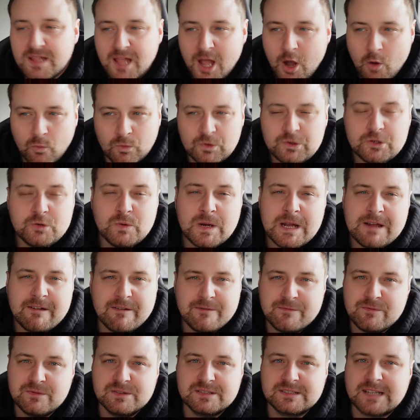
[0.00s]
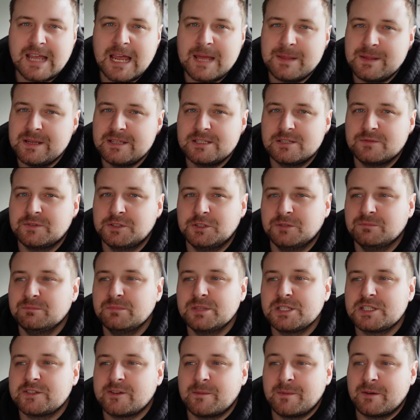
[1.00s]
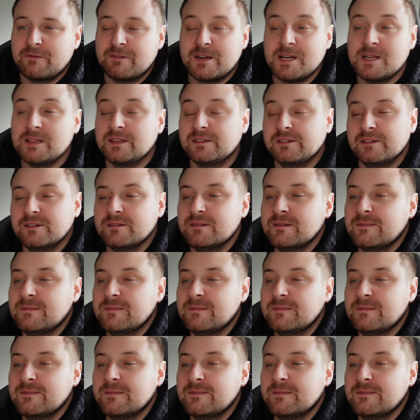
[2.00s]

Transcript: I wonder where everyone's getting these other numbers from. I really do.